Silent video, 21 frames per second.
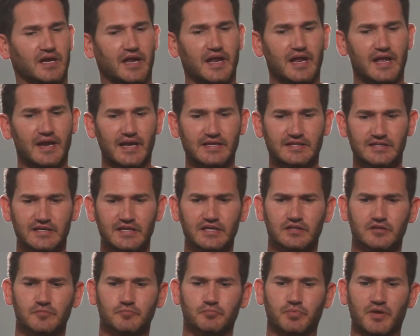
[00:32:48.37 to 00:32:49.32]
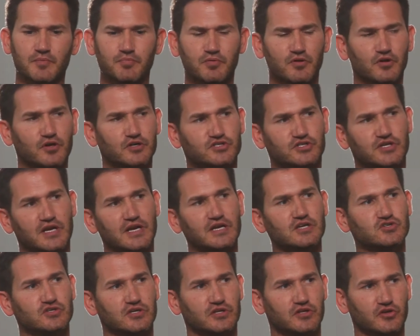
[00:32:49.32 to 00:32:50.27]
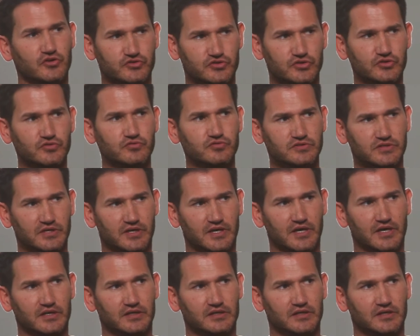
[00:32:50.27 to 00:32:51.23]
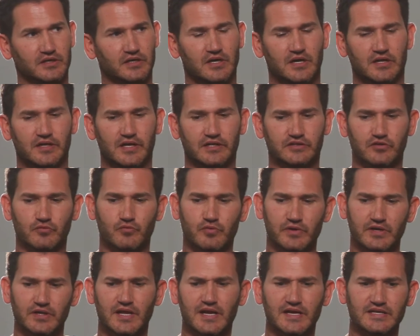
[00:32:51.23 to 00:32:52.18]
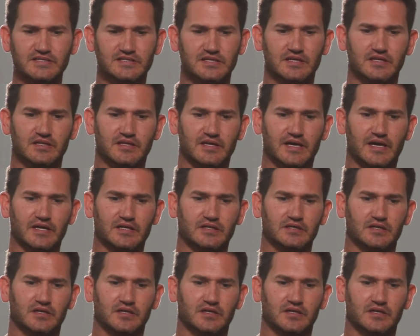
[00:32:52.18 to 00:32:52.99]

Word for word: And I think people are changing their tune today, that they're realizing that